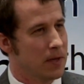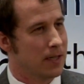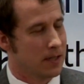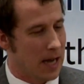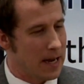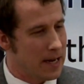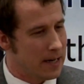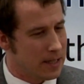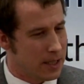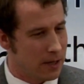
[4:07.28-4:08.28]
Miss
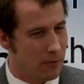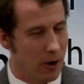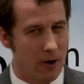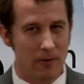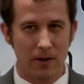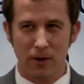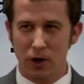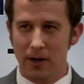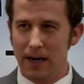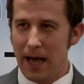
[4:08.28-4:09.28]
Saeed, and she wrote,
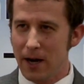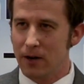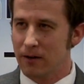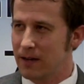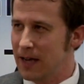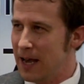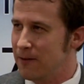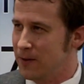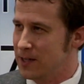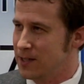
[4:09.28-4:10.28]
your letter
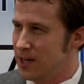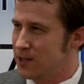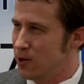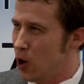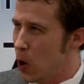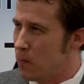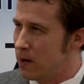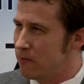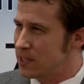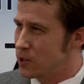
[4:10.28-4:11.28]
gave us such
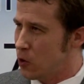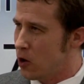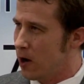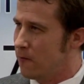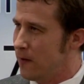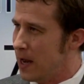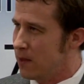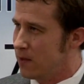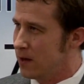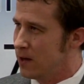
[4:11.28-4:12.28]
hope. It restored our
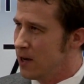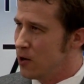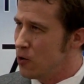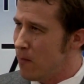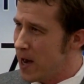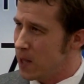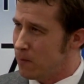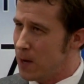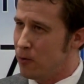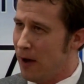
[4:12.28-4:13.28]
faith in
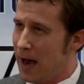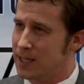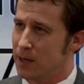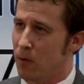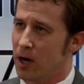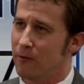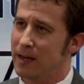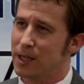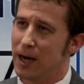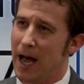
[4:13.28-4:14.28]
humanity. People actually want to
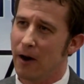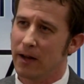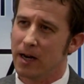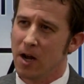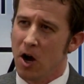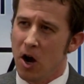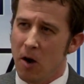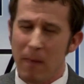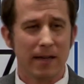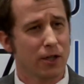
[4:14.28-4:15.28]
reach out. And
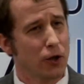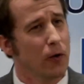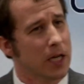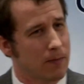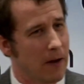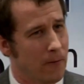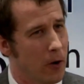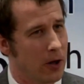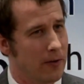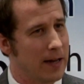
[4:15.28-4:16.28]
my students, my
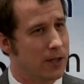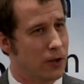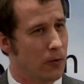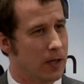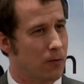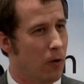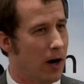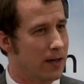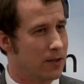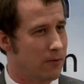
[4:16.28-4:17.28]
4th grade students,
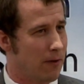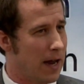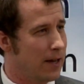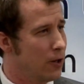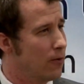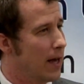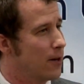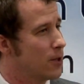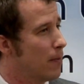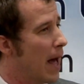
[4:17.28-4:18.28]
wanted to write you
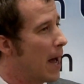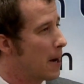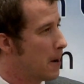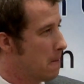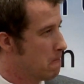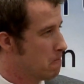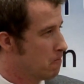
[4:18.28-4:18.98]
letters back.